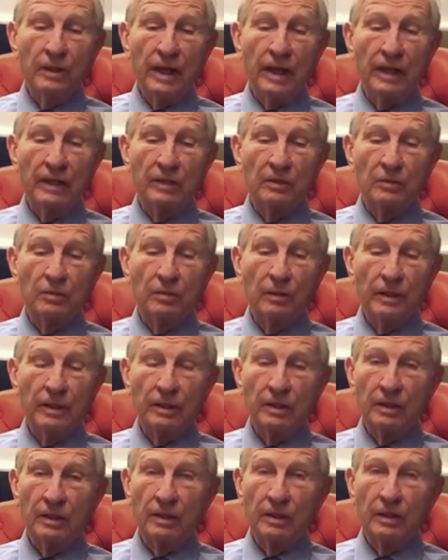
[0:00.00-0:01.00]
knows how to
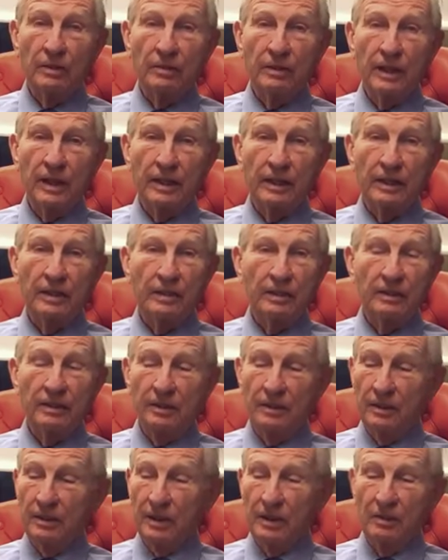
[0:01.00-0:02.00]
Twitter or knows how to,
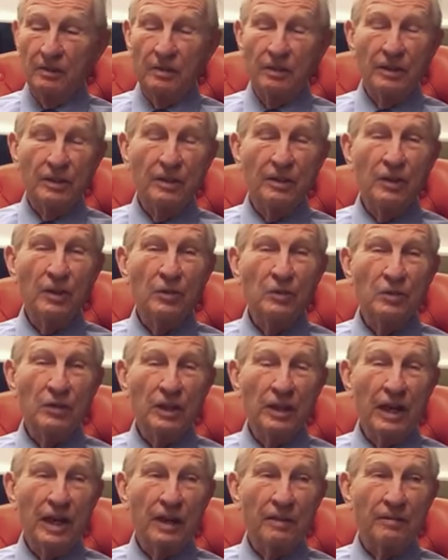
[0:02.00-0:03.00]
you know,
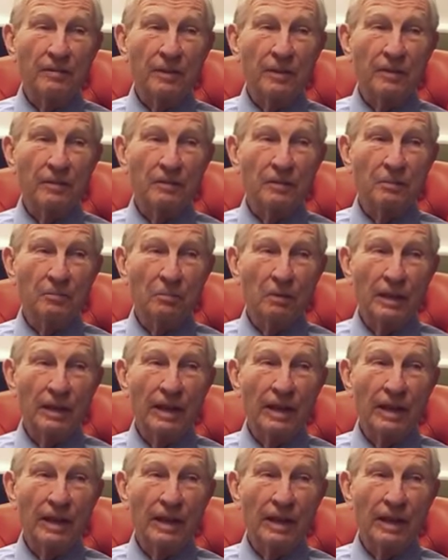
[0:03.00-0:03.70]
use the iPhone,